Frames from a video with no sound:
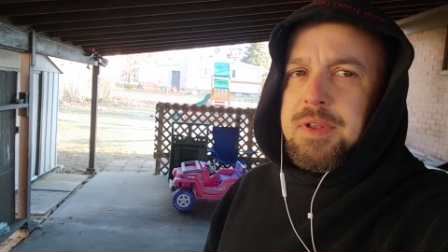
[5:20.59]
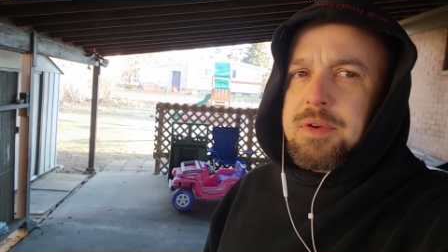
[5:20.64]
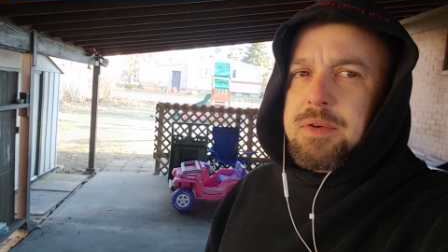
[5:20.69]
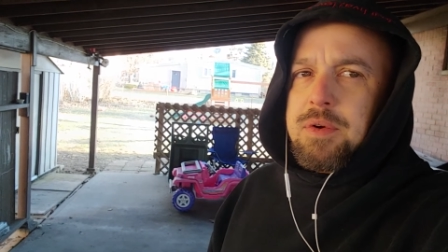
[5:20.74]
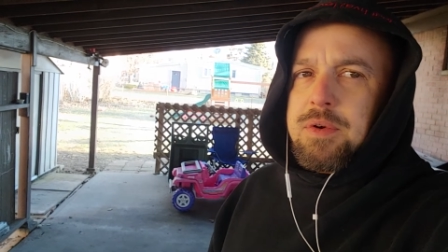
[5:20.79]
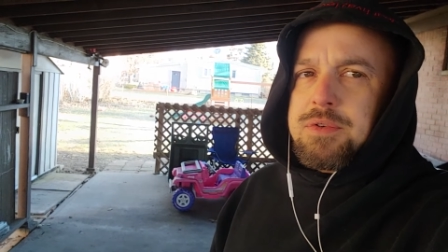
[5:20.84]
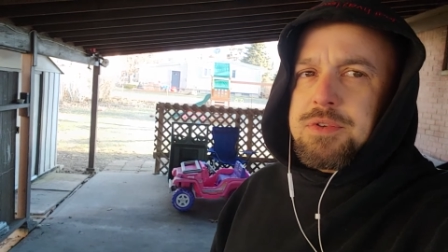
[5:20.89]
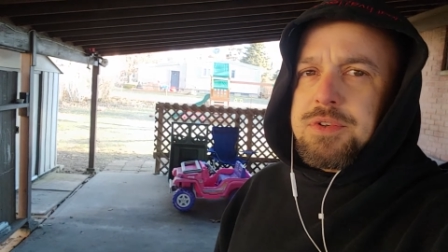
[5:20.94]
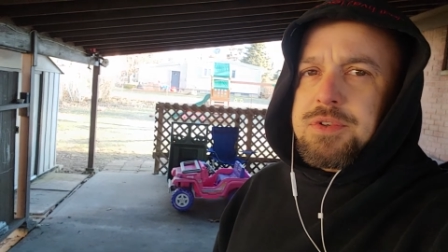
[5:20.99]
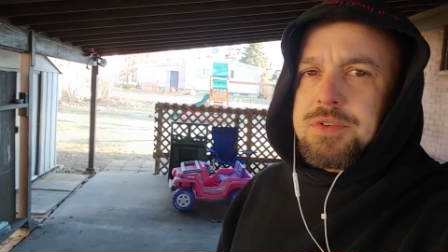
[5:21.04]

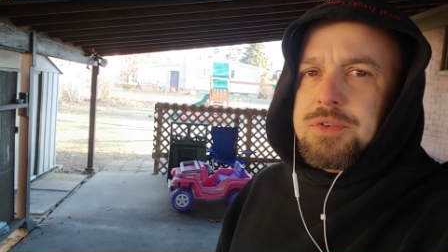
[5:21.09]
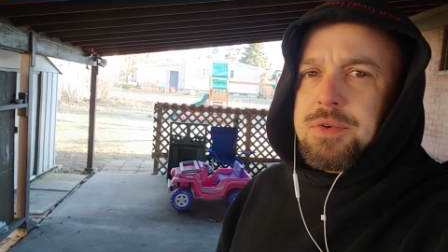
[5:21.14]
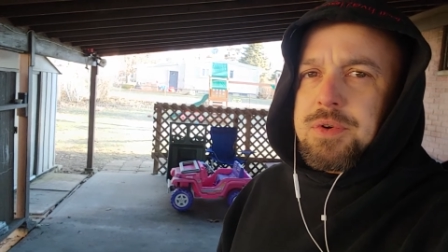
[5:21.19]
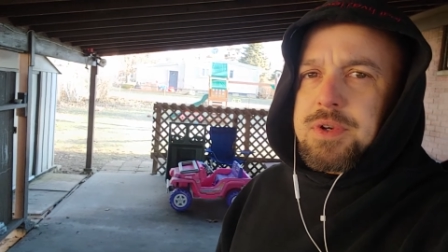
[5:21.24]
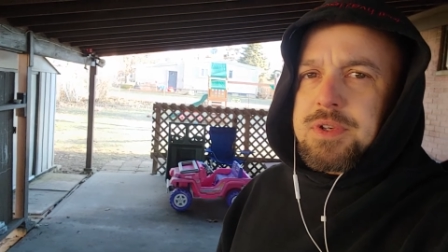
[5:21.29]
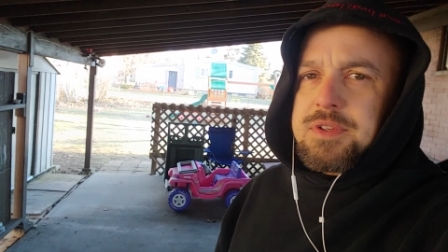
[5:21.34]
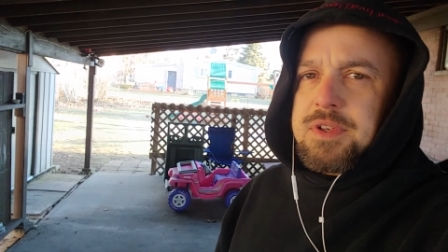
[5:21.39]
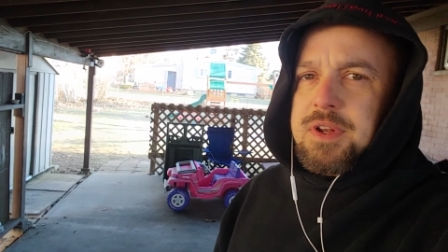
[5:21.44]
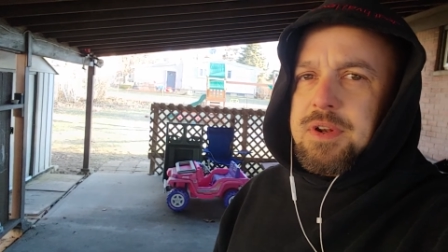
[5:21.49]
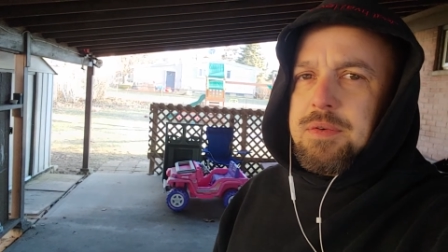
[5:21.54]
grocery store
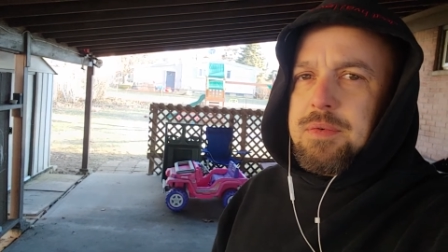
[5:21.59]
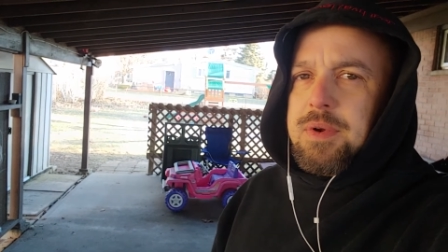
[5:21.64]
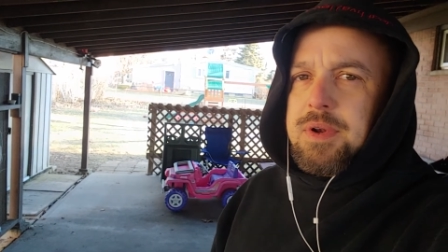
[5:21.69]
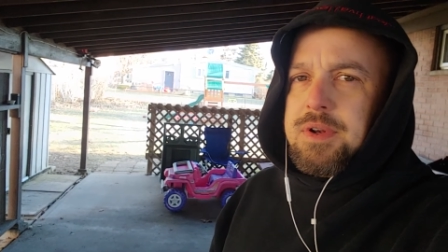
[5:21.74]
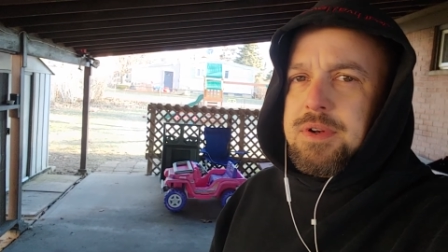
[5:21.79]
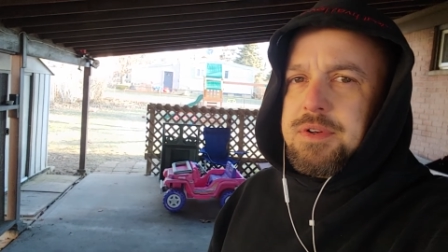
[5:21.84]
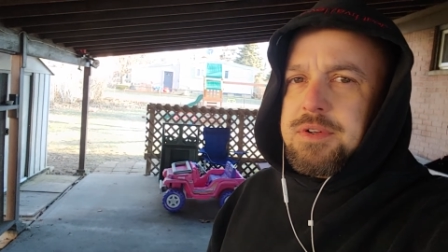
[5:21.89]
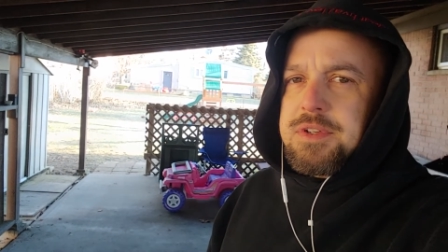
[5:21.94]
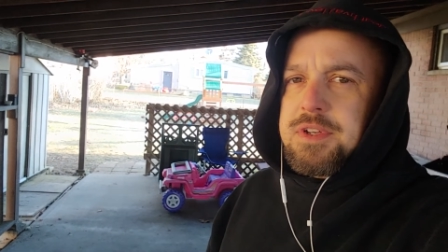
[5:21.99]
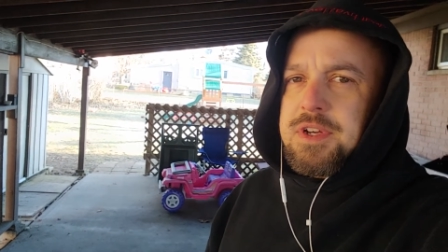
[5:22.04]
because I don't want
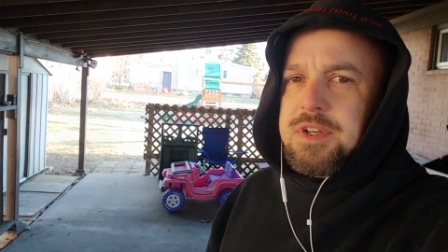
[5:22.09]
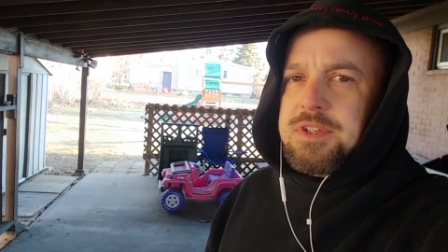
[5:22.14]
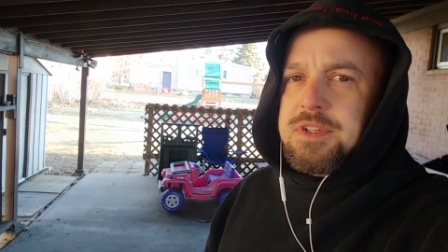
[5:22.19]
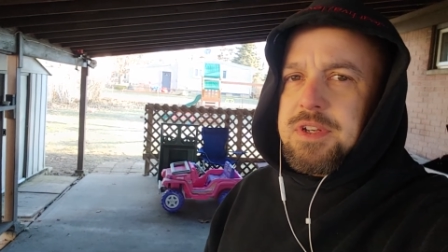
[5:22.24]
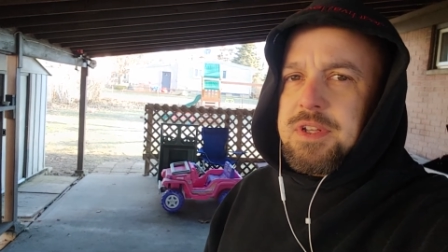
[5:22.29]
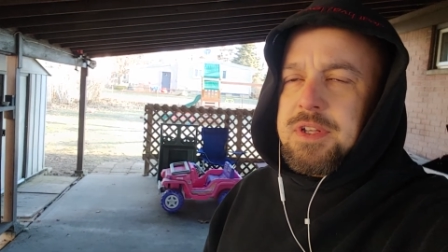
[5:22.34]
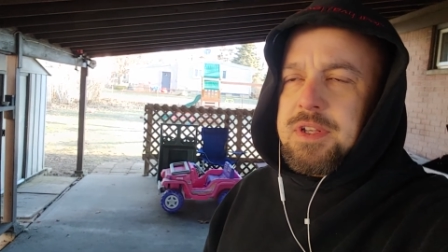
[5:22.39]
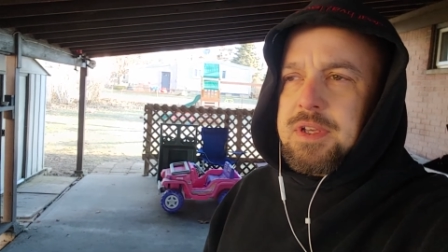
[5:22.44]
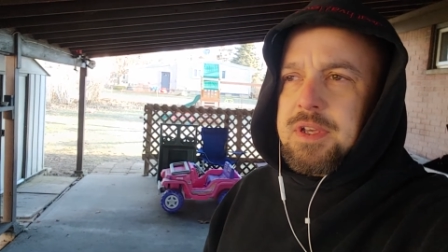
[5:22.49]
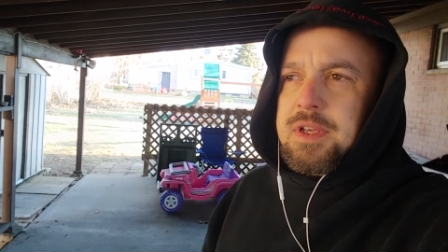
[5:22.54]
her to touch
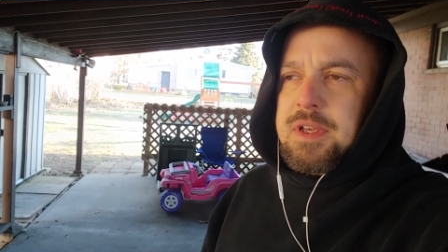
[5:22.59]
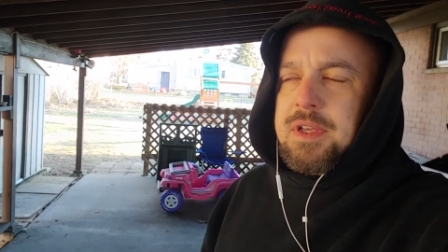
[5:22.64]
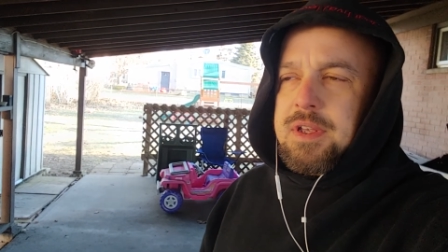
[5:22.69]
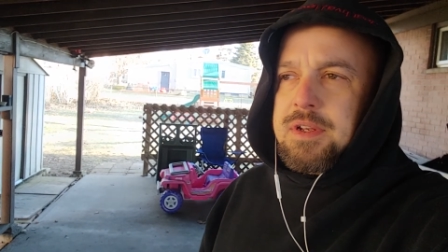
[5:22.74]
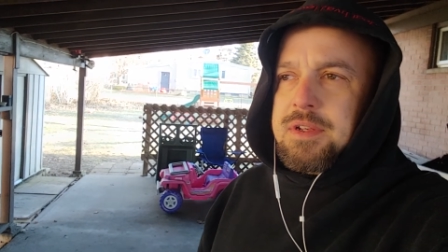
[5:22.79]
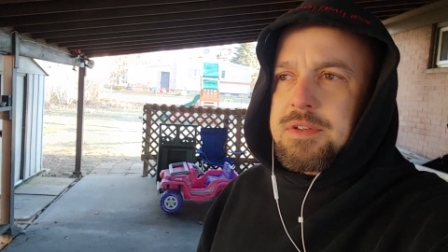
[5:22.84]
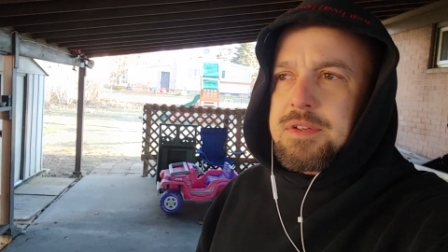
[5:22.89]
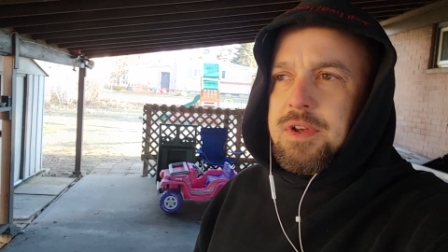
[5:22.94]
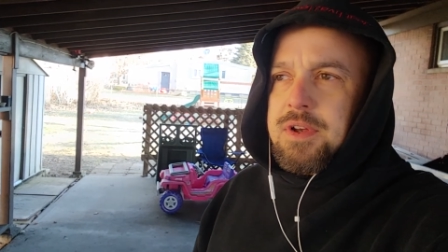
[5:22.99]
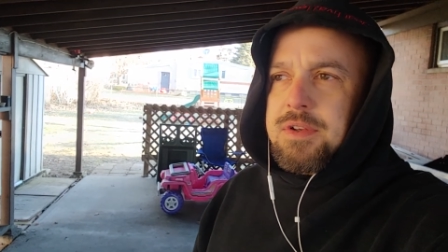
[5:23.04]
anything and get
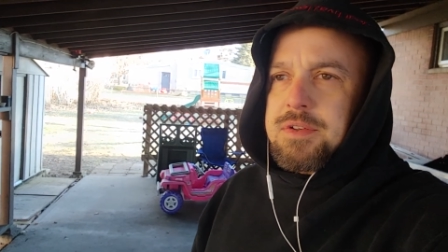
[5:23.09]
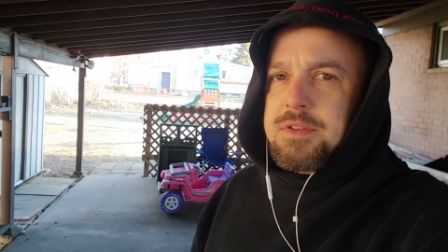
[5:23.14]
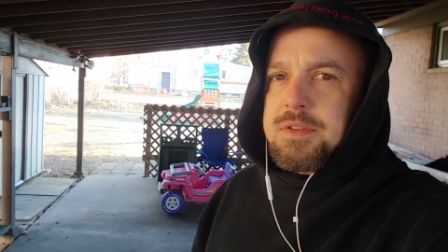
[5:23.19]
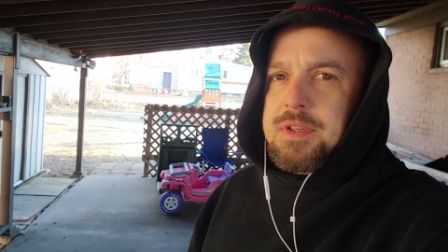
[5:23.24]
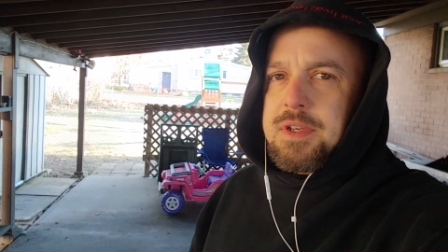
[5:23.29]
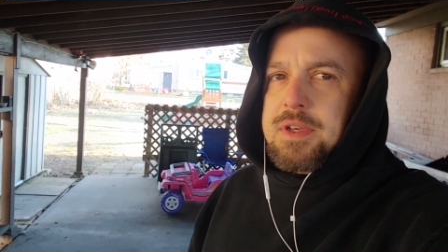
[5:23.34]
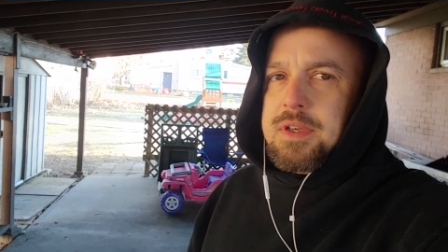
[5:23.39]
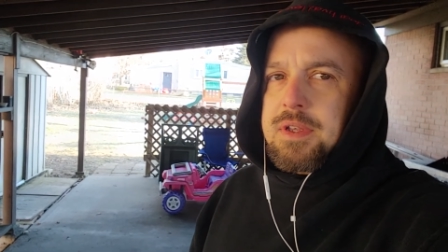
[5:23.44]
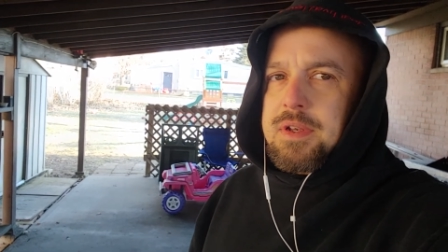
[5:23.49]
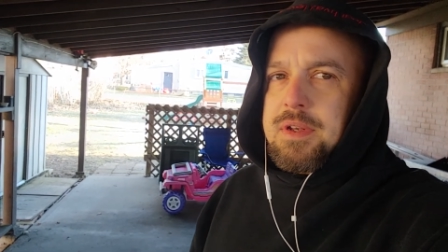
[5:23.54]
us all
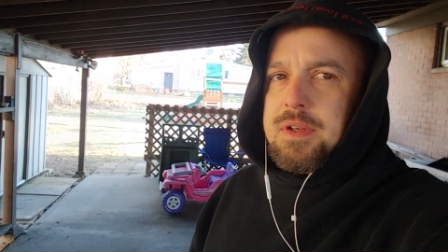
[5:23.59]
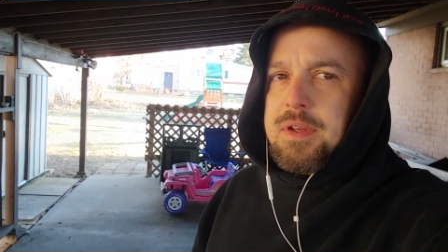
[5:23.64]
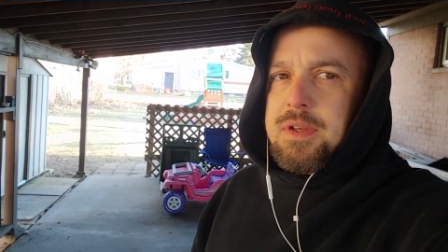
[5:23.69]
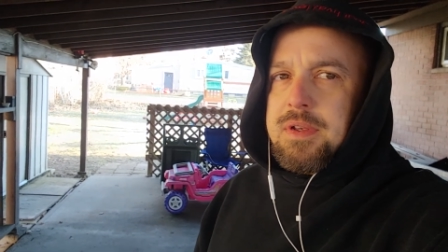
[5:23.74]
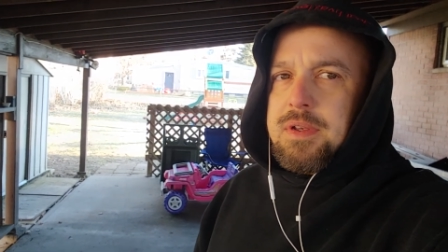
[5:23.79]
sick and